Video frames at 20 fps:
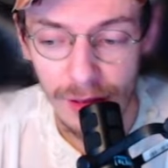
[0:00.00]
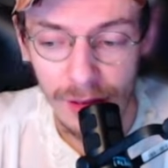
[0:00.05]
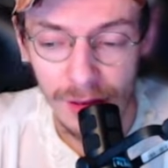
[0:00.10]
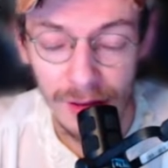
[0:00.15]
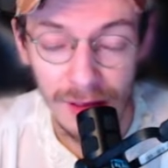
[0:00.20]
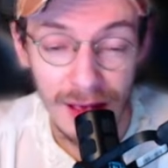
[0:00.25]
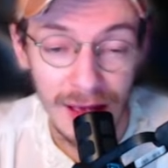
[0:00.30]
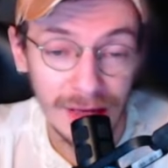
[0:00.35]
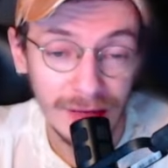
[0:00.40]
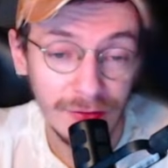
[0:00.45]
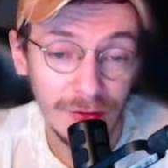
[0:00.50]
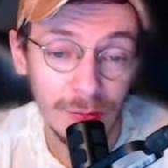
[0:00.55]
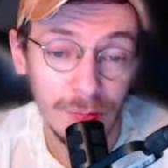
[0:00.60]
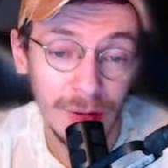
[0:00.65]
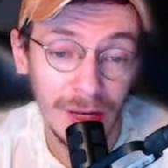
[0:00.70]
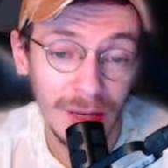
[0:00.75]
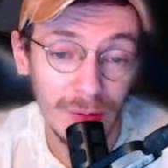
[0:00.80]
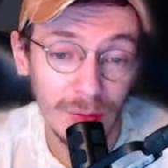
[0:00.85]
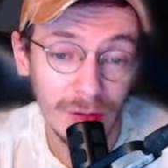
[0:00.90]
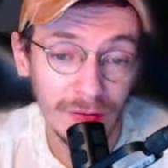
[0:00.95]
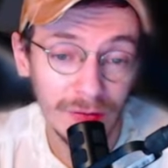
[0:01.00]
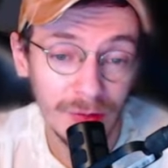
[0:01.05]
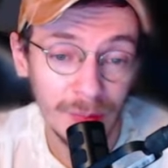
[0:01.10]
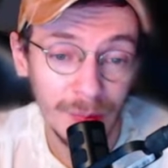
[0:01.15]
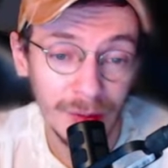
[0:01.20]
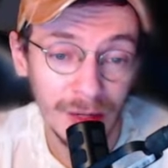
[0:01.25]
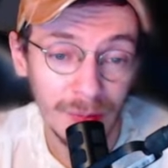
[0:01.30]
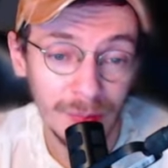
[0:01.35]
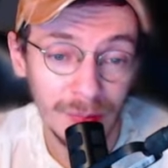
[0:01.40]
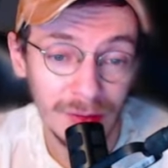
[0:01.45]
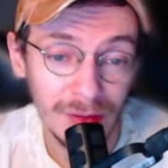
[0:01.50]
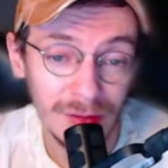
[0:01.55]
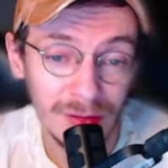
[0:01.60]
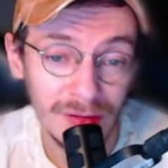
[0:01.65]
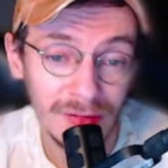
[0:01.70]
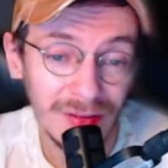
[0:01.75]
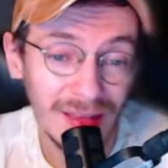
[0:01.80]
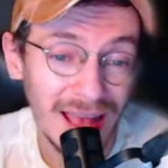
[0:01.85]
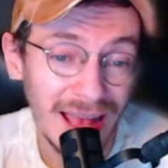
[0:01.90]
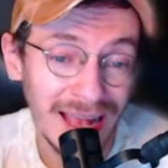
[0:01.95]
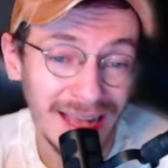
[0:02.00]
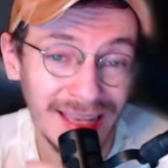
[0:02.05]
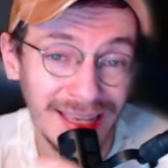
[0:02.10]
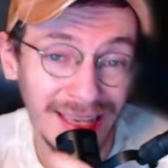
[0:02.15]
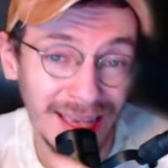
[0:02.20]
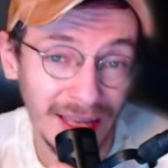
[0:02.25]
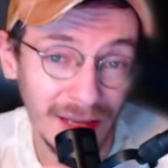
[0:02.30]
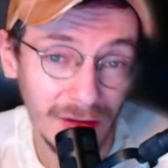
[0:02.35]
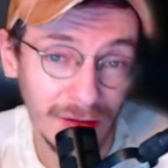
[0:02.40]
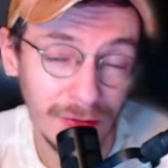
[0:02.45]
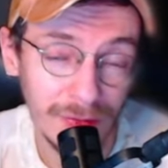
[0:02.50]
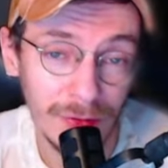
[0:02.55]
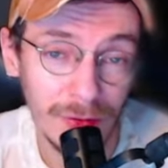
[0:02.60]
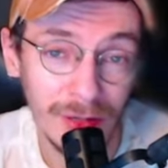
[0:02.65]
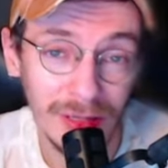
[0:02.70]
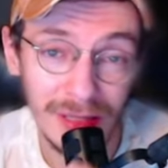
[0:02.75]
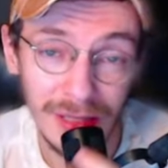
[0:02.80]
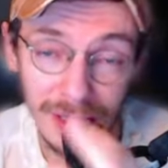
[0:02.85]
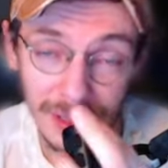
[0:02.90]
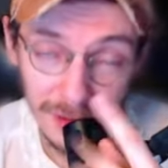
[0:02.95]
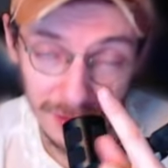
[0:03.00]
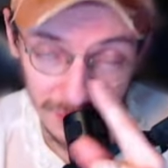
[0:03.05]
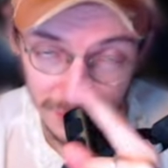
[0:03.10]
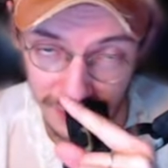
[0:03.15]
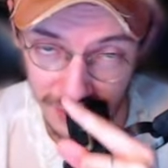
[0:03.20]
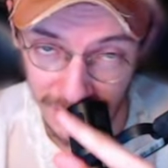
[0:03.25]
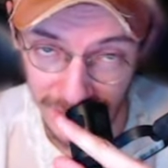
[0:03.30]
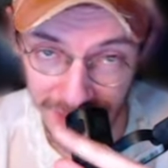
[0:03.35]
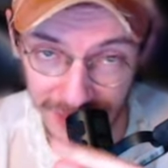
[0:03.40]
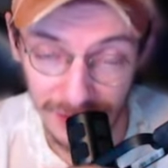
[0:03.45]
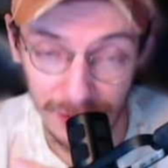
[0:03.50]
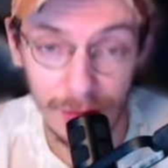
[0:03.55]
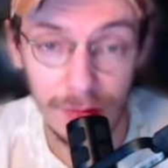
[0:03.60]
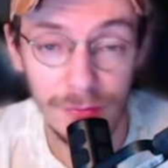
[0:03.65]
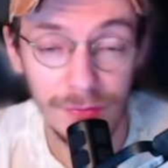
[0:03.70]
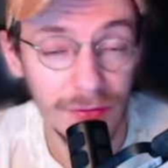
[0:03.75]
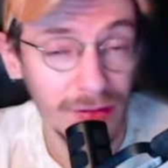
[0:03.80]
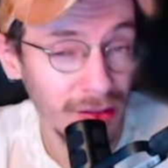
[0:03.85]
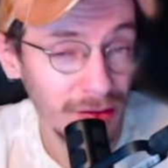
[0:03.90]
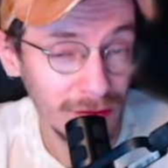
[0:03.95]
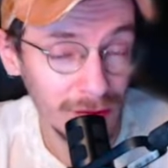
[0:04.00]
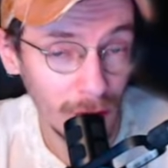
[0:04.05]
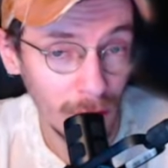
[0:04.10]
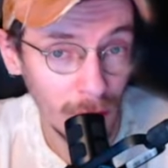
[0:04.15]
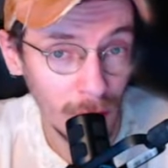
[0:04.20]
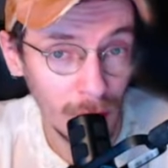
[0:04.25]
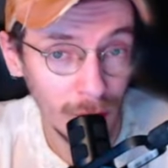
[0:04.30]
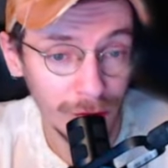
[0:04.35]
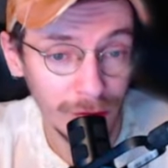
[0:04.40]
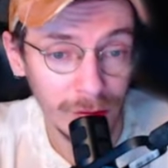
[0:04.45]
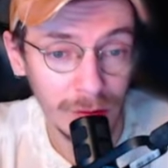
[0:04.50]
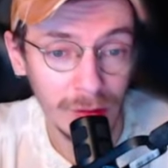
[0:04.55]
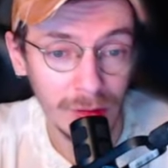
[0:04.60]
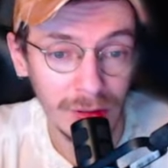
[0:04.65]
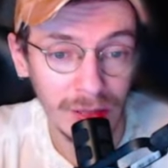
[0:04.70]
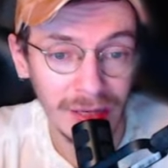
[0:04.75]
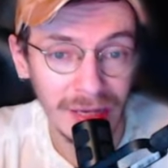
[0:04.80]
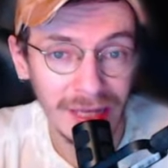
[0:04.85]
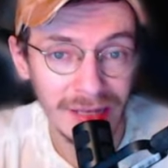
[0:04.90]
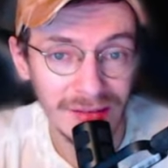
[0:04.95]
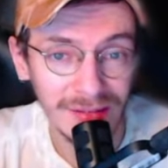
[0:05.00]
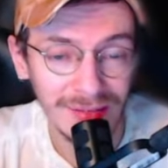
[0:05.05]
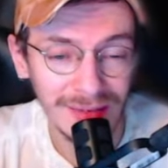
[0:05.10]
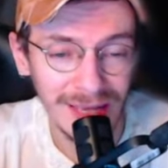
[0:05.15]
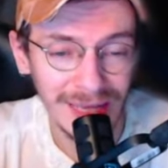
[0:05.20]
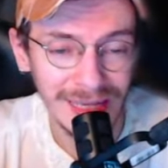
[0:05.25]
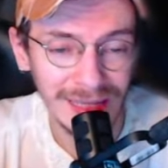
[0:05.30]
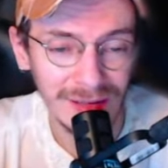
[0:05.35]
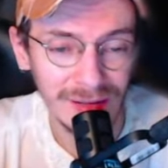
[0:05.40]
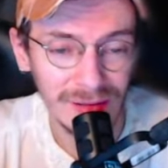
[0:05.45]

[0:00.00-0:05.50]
And if you play one of the better builds against Forakia 9 Elf, he's also good against 9